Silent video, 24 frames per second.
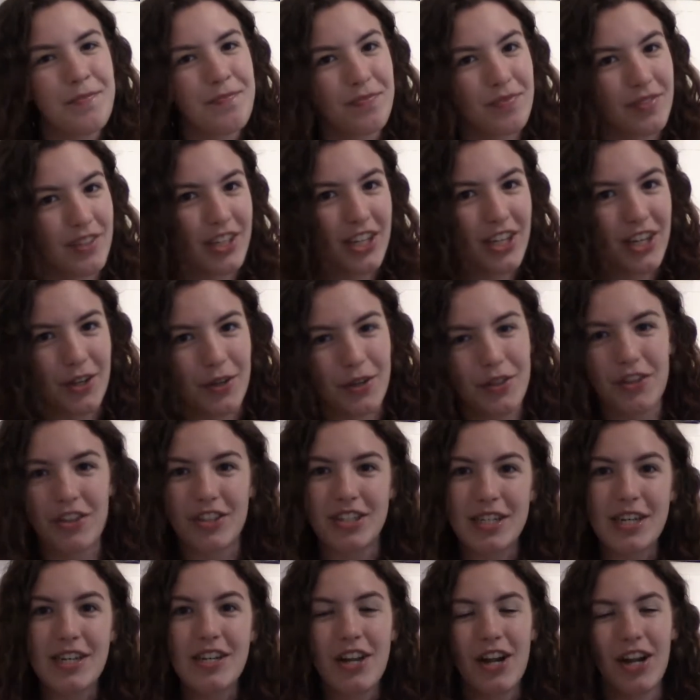You know,
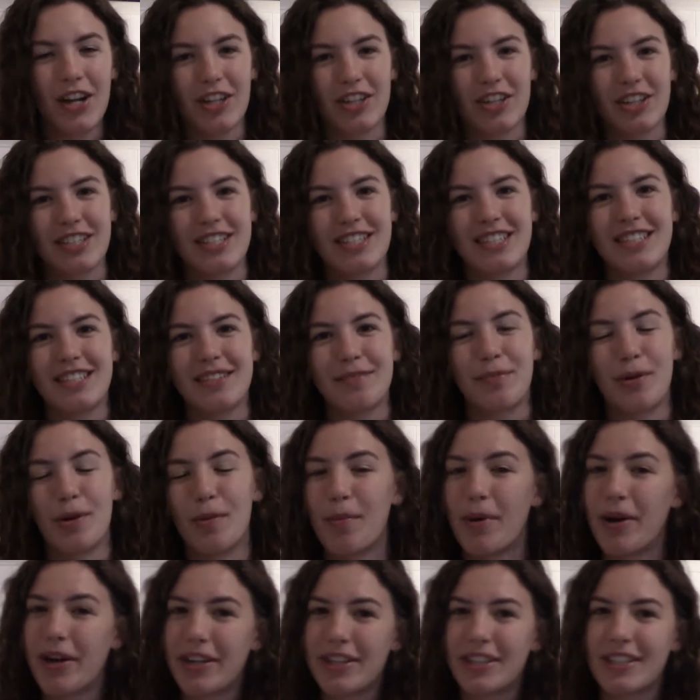$13 per
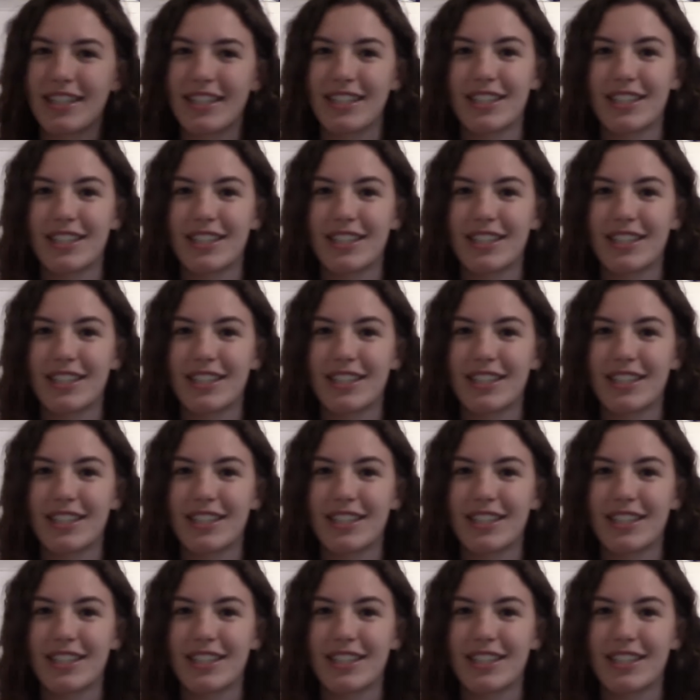bottle